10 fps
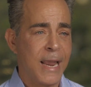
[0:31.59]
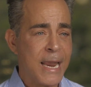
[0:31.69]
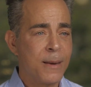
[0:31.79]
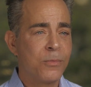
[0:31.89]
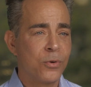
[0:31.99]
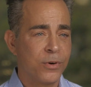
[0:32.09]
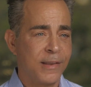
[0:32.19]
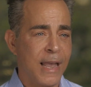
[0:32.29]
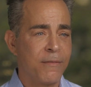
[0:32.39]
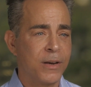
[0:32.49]
aimed
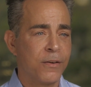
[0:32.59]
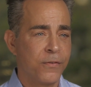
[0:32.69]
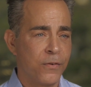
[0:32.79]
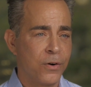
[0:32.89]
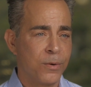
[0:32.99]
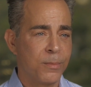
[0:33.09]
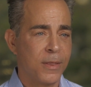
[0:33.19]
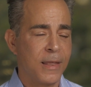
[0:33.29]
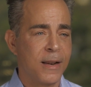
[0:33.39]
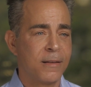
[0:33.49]
towards having a
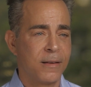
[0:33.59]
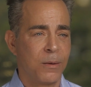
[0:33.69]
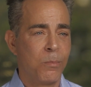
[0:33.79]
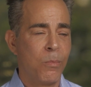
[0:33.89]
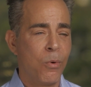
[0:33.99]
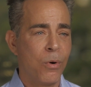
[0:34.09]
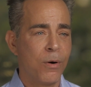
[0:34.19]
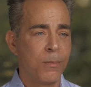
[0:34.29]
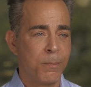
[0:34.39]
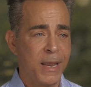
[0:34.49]
firm that is
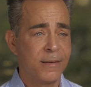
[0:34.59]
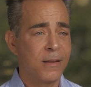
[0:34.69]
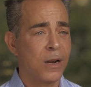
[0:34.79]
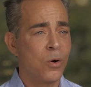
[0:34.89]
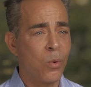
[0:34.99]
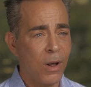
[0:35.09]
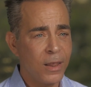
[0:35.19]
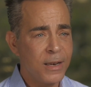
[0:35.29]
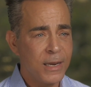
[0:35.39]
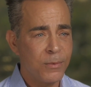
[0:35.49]
more based on
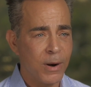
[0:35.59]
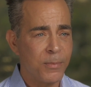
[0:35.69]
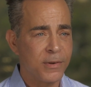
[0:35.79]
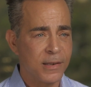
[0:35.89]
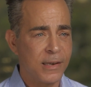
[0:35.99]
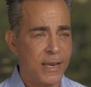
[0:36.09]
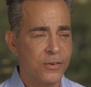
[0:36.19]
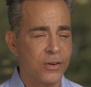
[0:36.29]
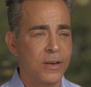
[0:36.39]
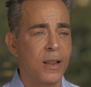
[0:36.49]
quality
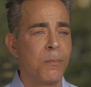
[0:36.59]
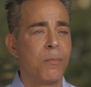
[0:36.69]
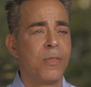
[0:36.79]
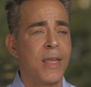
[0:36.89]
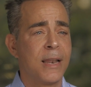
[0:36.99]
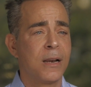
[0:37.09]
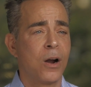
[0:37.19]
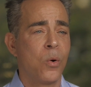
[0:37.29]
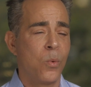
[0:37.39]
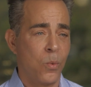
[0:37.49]
representation than
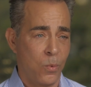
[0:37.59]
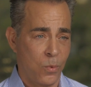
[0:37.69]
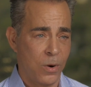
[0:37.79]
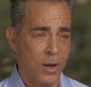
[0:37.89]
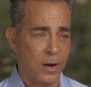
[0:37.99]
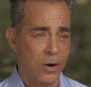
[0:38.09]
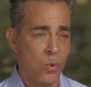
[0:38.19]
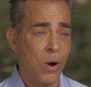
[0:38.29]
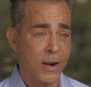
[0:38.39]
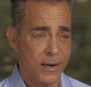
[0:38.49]

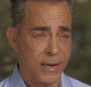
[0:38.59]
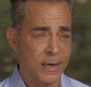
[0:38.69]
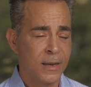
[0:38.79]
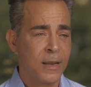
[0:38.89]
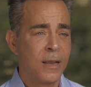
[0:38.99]
quantity.